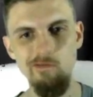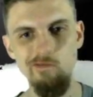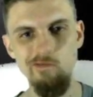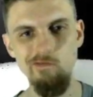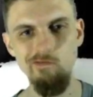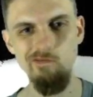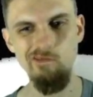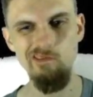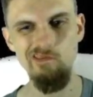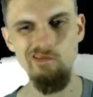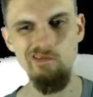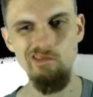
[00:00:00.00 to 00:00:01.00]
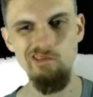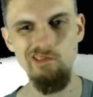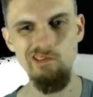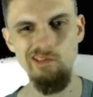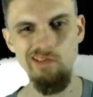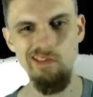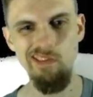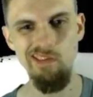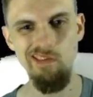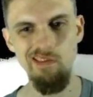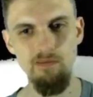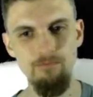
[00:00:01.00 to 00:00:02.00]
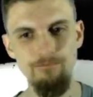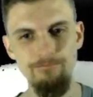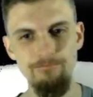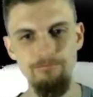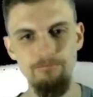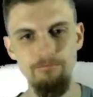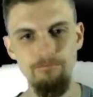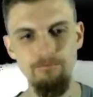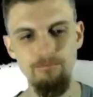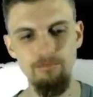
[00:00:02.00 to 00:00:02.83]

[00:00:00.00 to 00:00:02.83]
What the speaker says: Nothing is said.